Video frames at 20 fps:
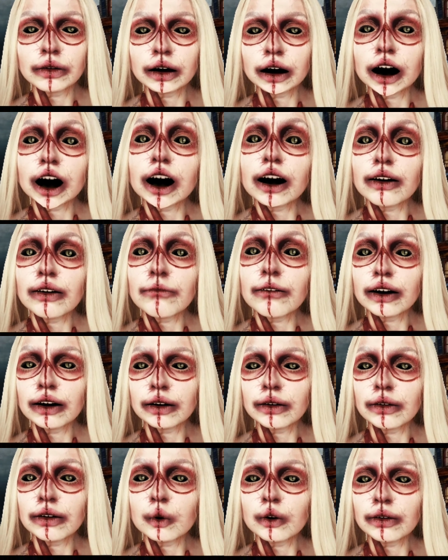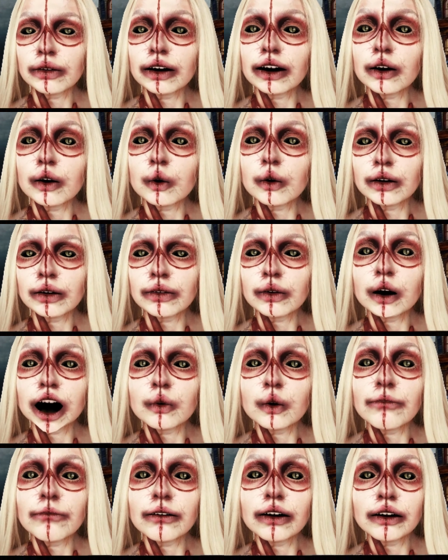Mom never cooked dinner or
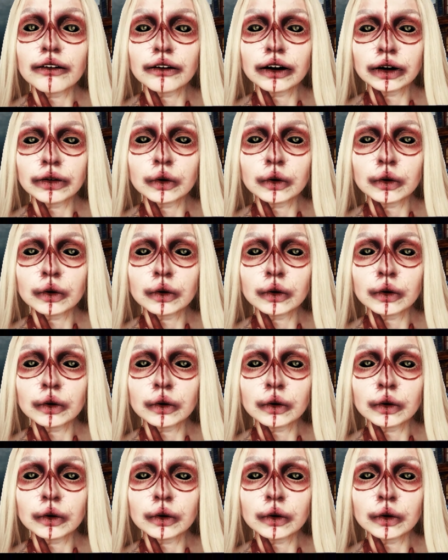remembered